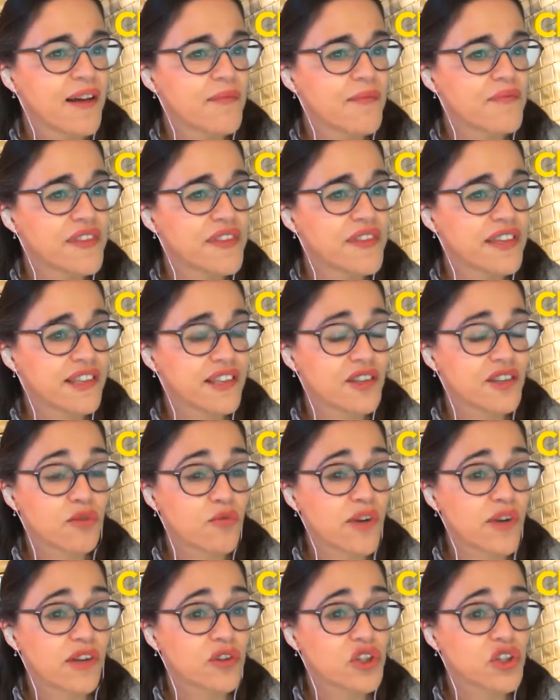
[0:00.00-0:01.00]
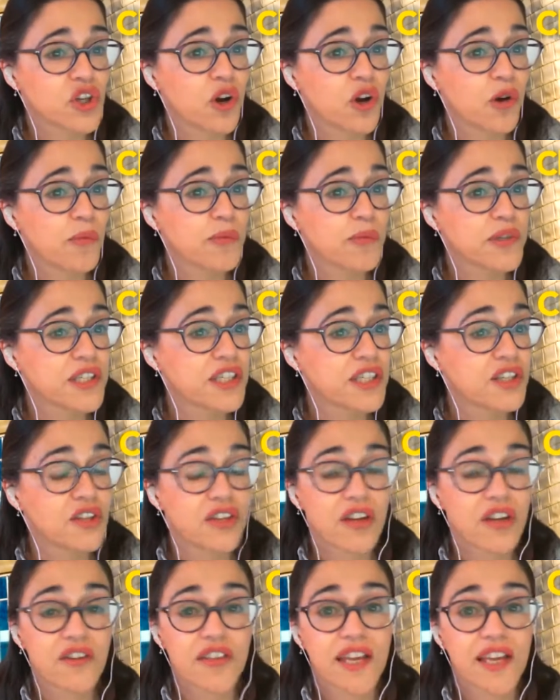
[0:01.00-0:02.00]
This is a real job. Did you
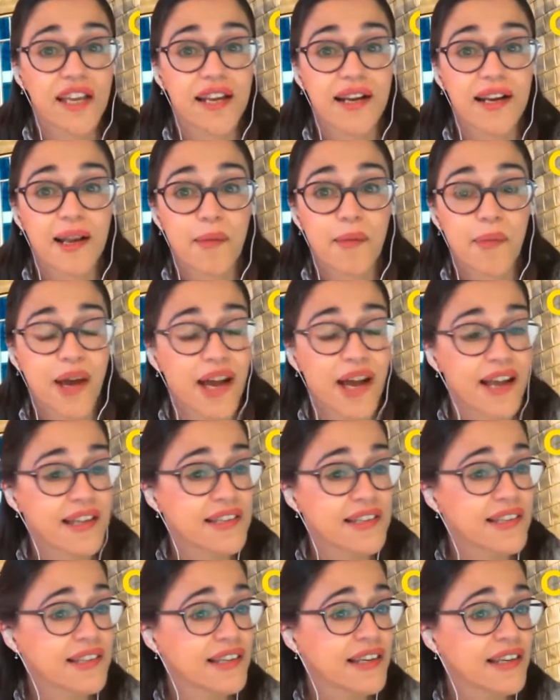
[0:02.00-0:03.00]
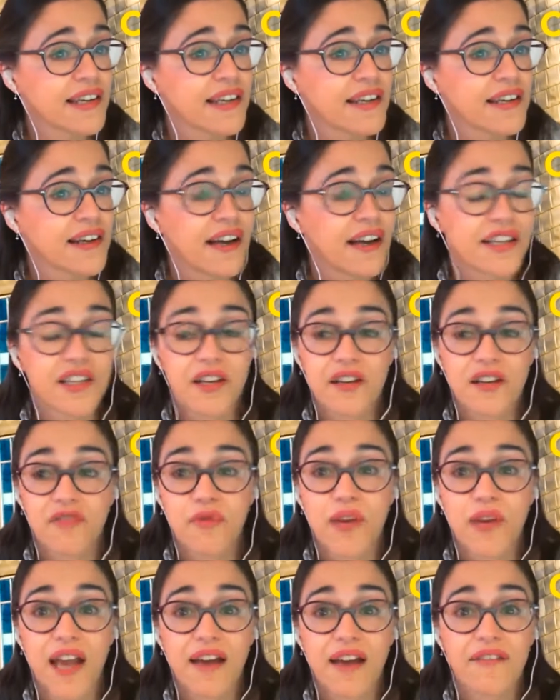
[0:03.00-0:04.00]
know that in La Paz, I don't know if
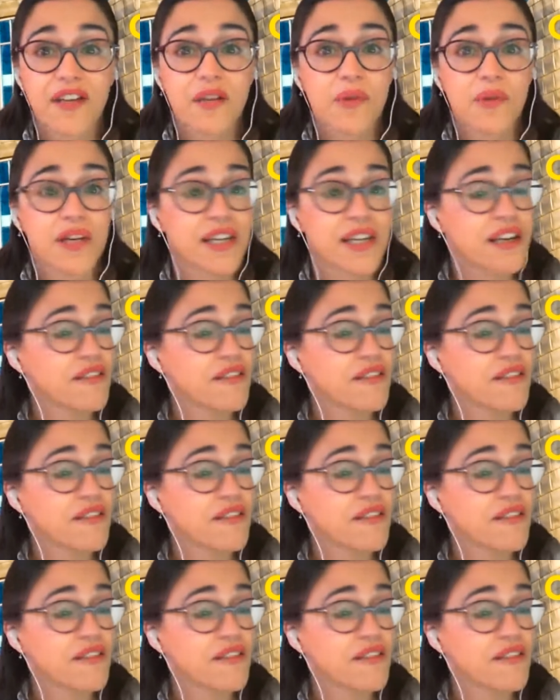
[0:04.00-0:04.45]
we have anyone here